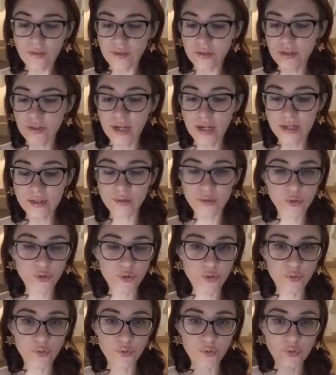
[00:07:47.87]
trying
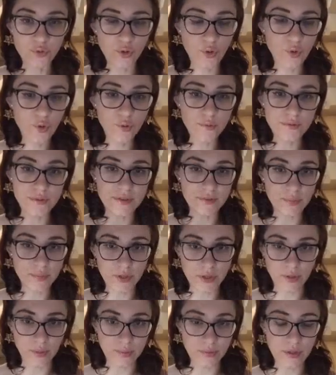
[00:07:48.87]
to solve this
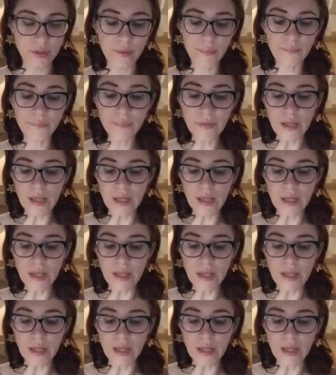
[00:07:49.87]
problem.